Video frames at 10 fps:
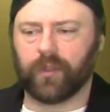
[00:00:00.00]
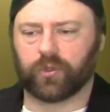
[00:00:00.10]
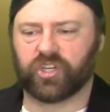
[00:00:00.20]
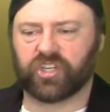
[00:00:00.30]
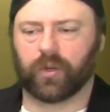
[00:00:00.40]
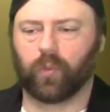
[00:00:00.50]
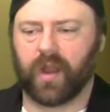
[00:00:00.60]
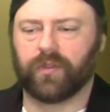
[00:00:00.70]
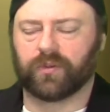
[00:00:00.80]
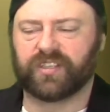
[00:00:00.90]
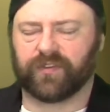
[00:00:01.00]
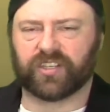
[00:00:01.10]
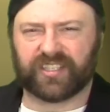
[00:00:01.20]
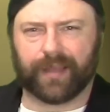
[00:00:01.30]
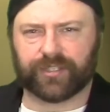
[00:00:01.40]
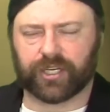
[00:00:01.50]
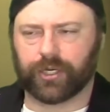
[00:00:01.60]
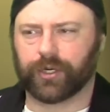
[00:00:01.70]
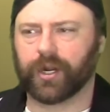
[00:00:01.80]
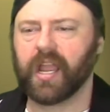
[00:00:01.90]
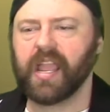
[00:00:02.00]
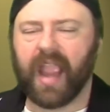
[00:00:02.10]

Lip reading: those different sounds occur,